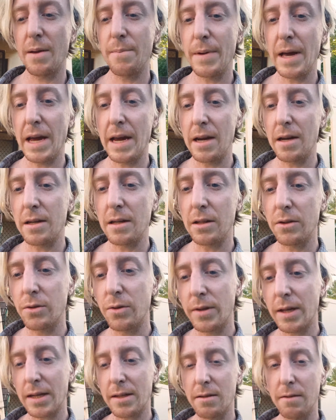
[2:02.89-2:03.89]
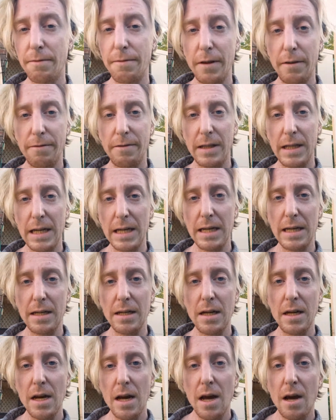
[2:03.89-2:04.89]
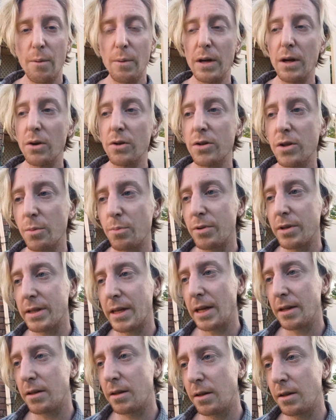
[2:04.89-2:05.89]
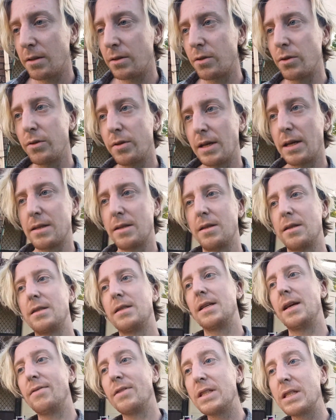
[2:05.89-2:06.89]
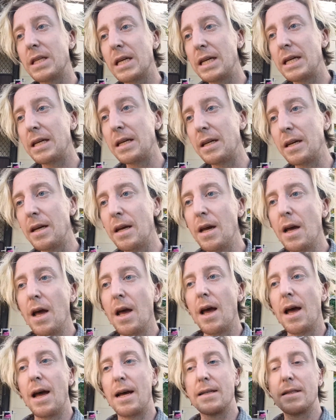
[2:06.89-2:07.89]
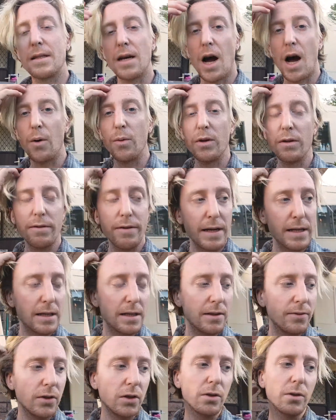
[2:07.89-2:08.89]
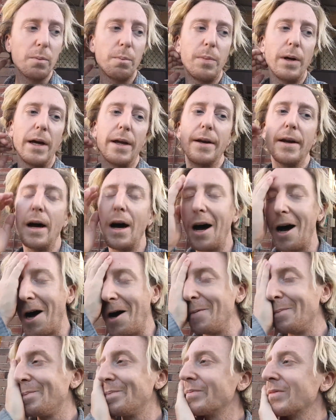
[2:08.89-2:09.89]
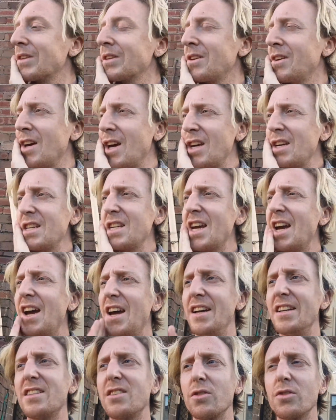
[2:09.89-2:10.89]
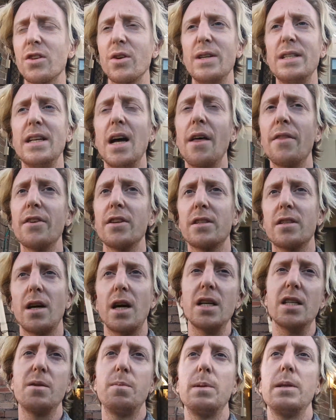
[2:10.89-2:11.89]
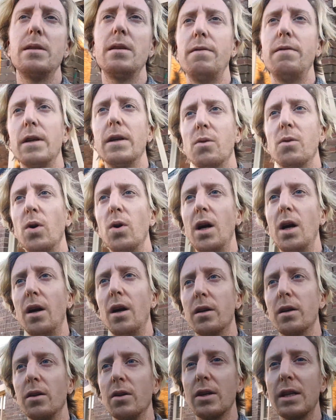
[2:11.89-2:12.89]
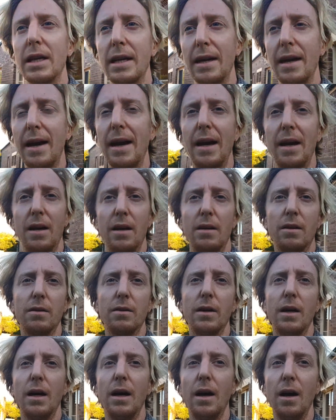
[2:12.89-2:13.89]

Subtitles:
I made in 2015. We also presented in 2017 at Darwin Festival. But yeah, it's also another site-specific work looking at how